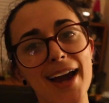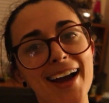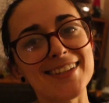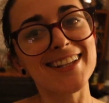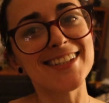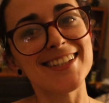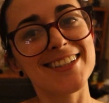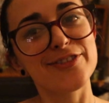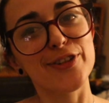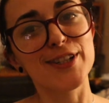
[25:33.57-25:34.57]
you guys, that's
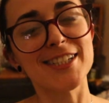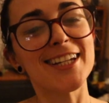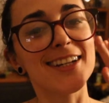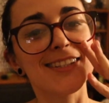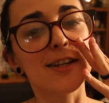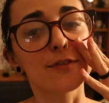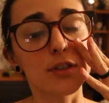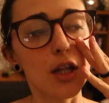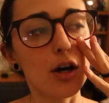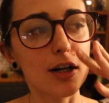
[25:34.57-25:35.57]
it for today's
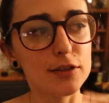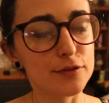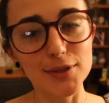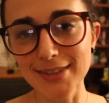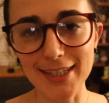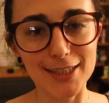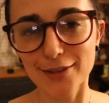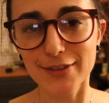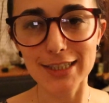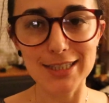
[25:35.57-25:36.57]
vlog, full day
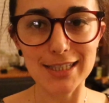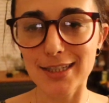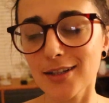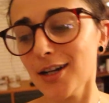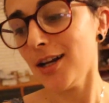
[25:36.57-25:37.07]
of eating.